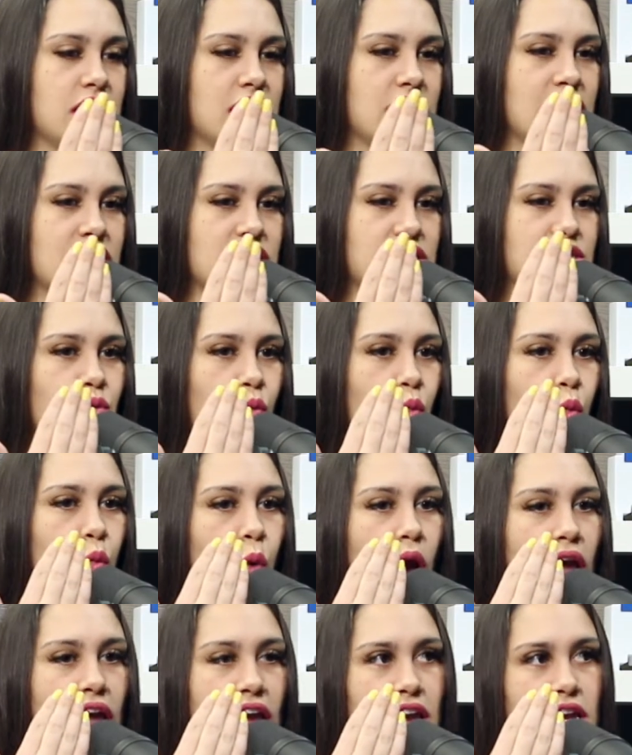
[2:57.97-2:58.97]
this
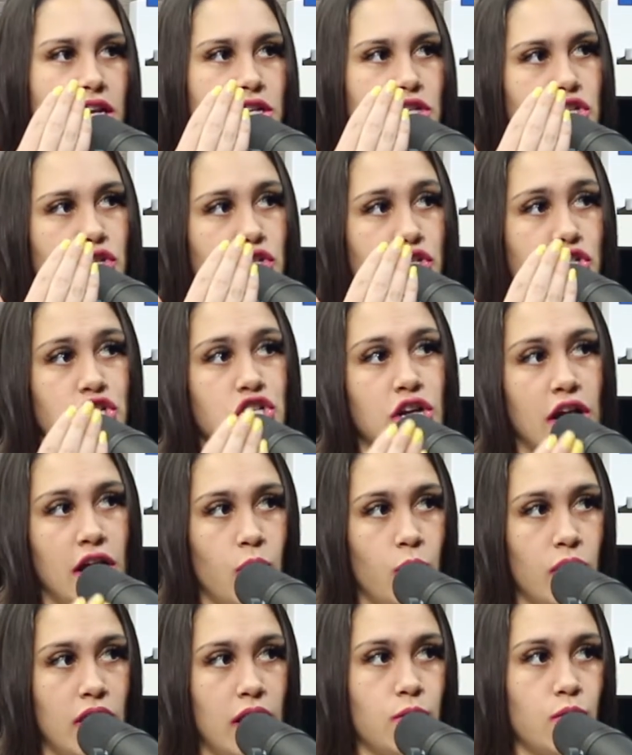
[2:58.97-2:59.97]
way to share
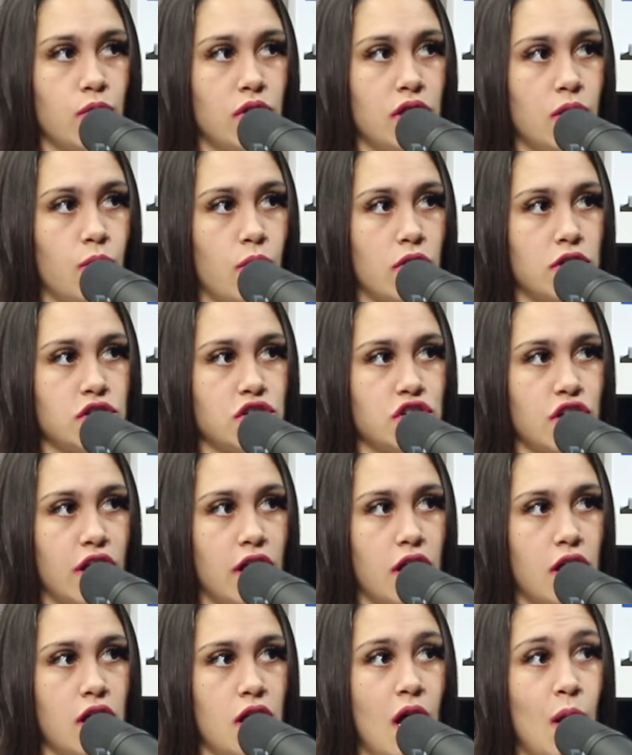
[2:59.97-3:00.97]
what I really want to
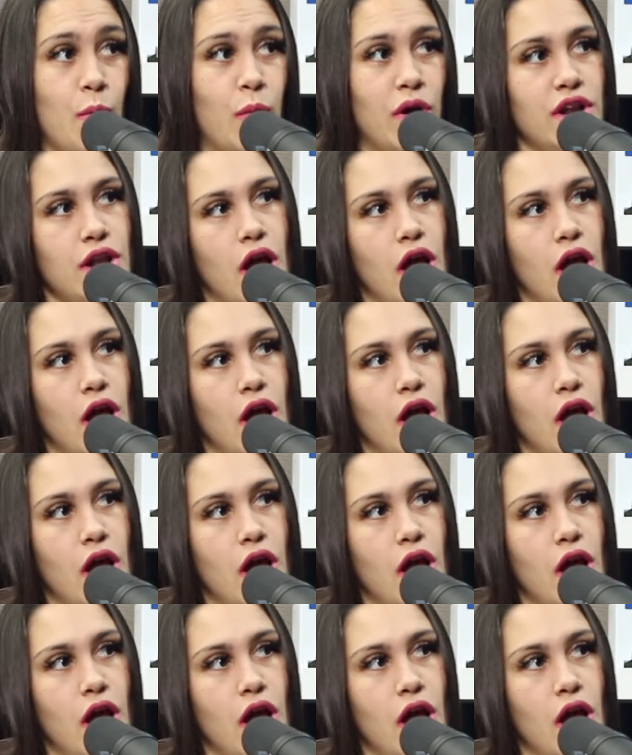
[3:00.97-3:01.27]
share, but